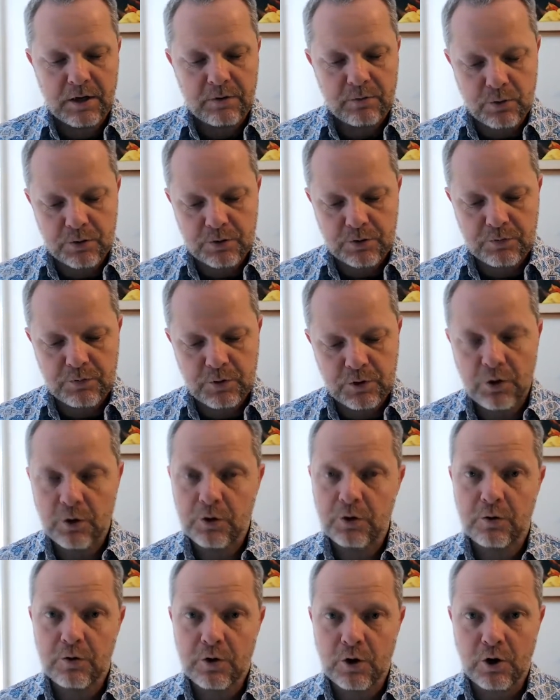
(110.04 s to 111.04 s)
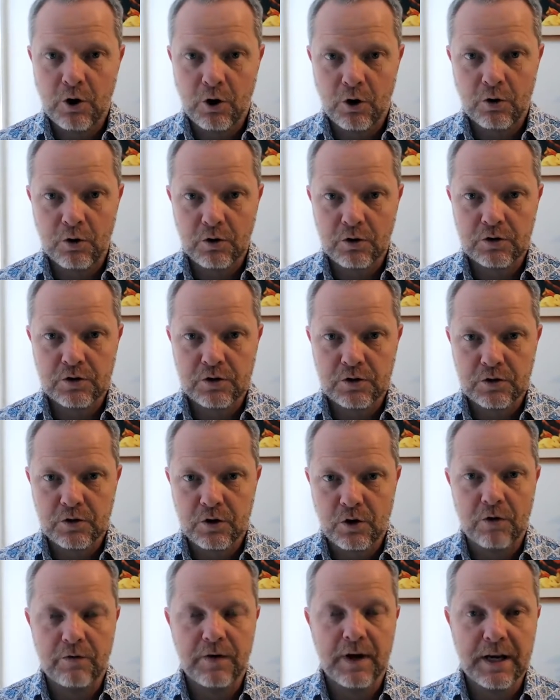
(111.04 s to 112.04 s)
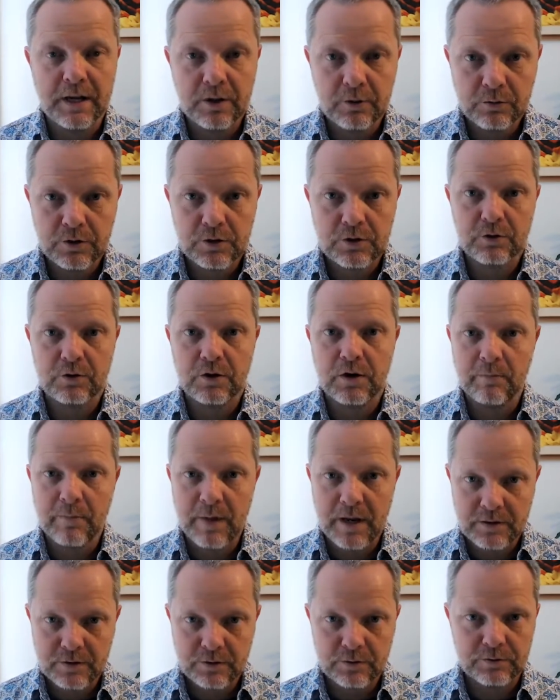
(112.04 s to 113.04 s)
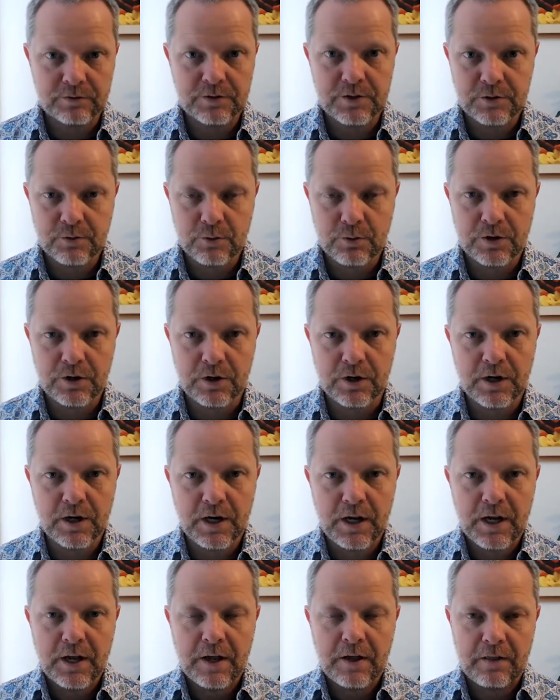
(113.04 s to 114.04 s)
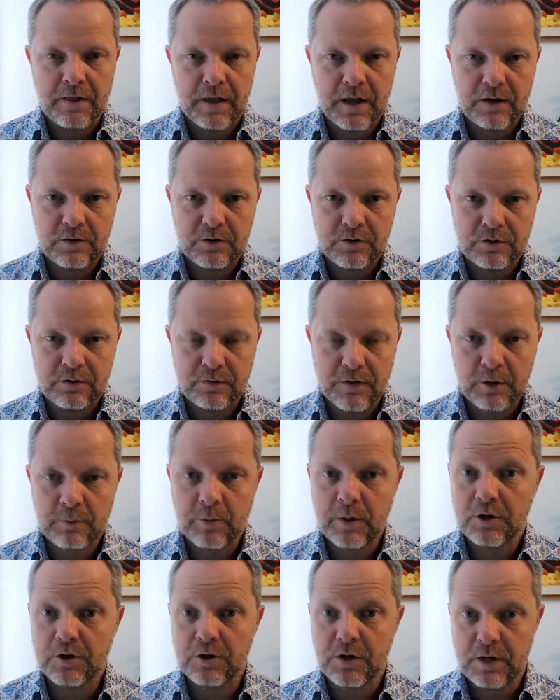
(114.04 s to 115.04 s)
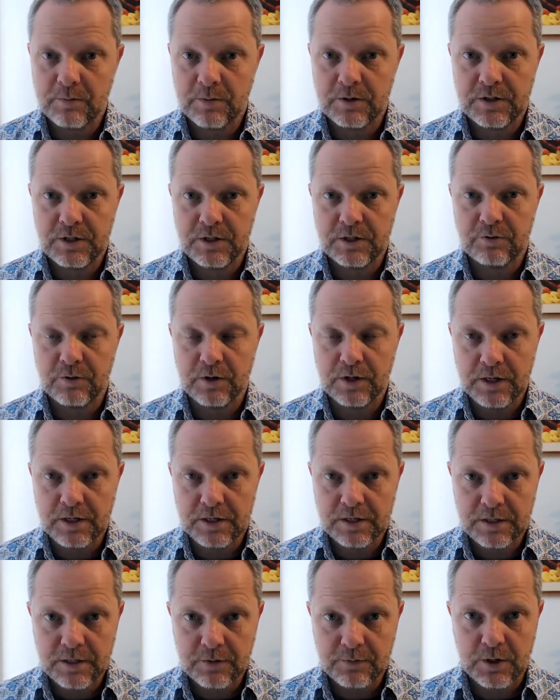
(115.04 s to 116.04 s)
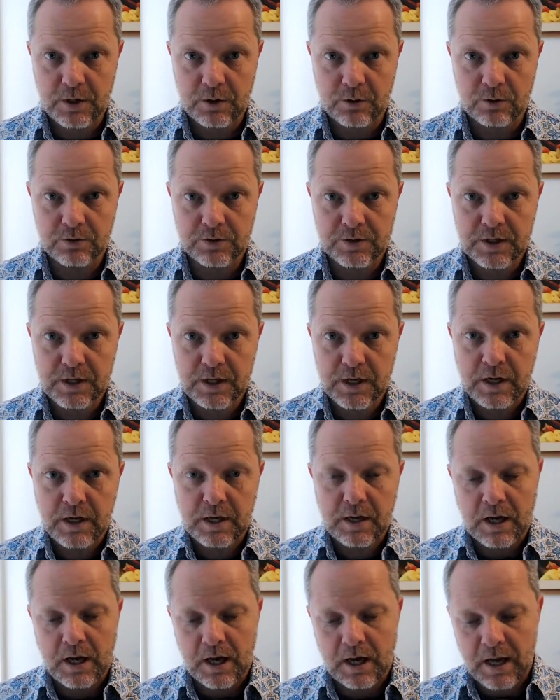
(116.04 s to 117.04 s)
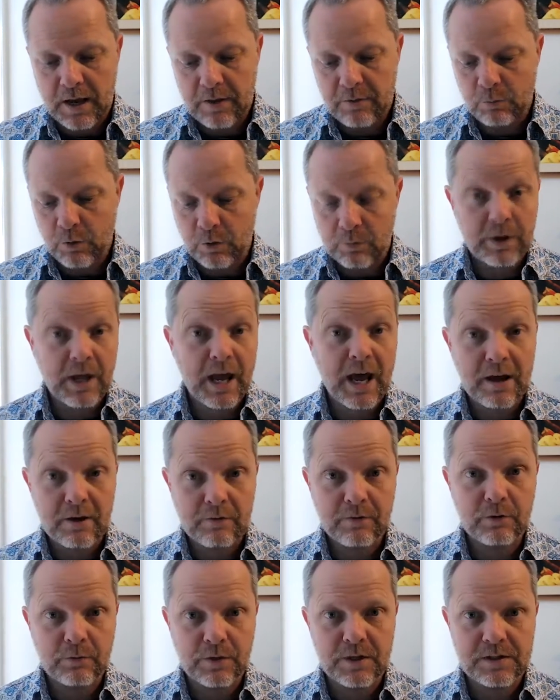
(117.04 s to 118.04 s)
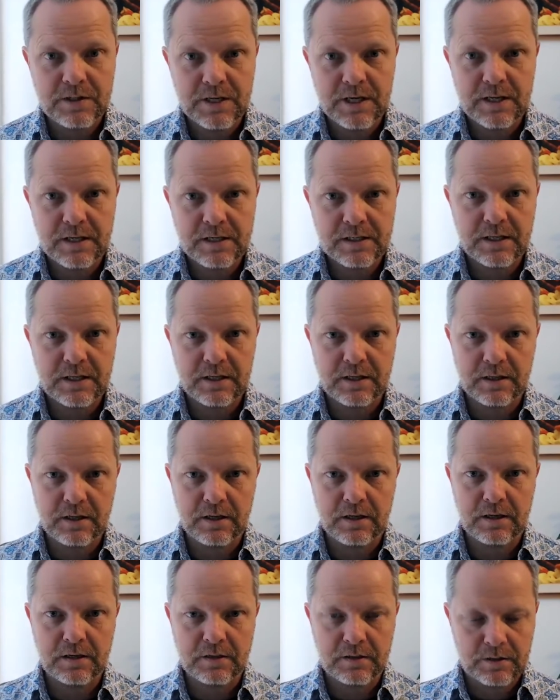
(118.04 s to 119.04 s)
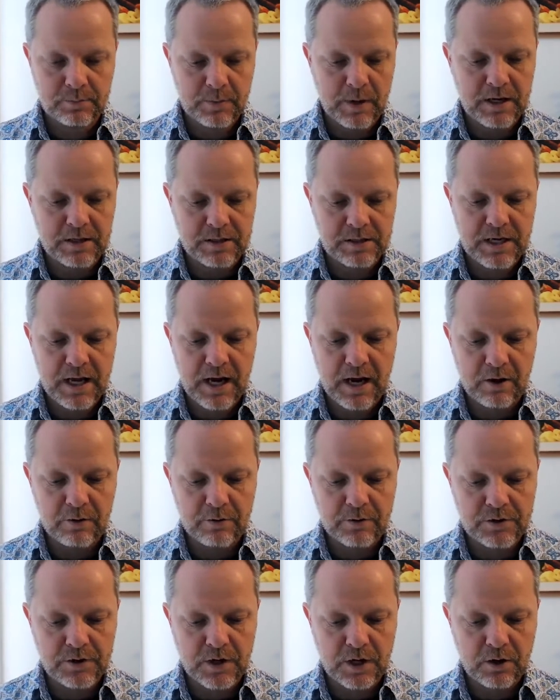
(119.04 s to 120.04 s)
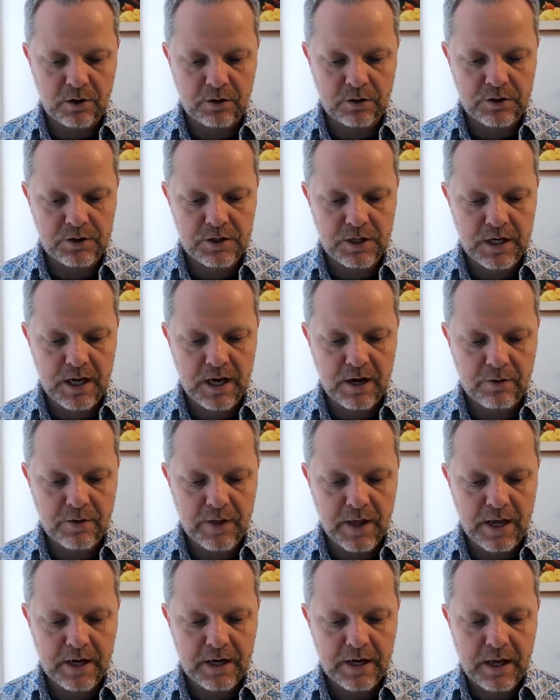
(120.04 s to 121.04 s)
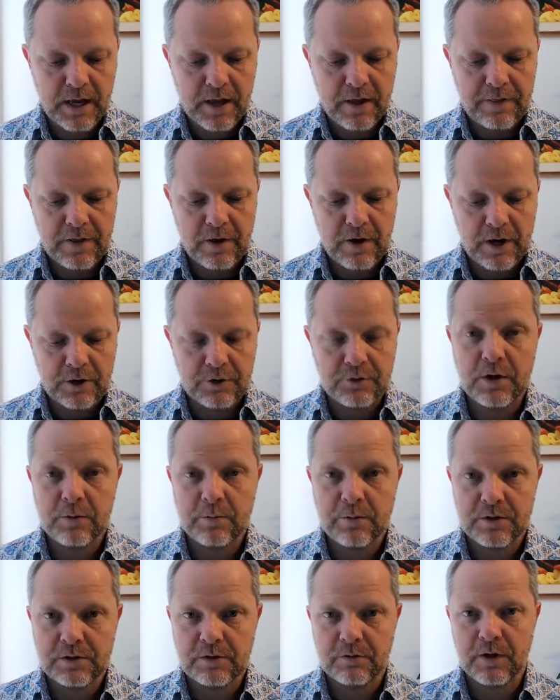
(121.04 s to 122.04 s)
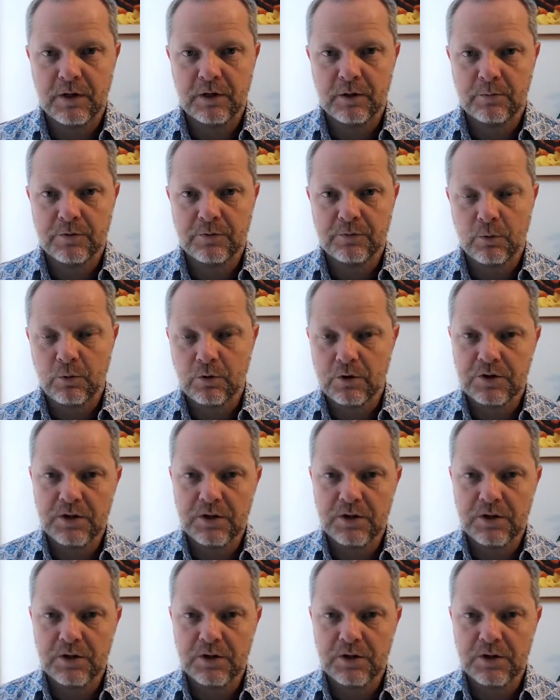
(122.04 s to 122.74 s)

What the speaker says: Of course, if you don't know the cause of an illness or a mental disorder, then developing treatments is really difficult. And what we have, and we see this in the space now, in psychology now, that there are treatments developed for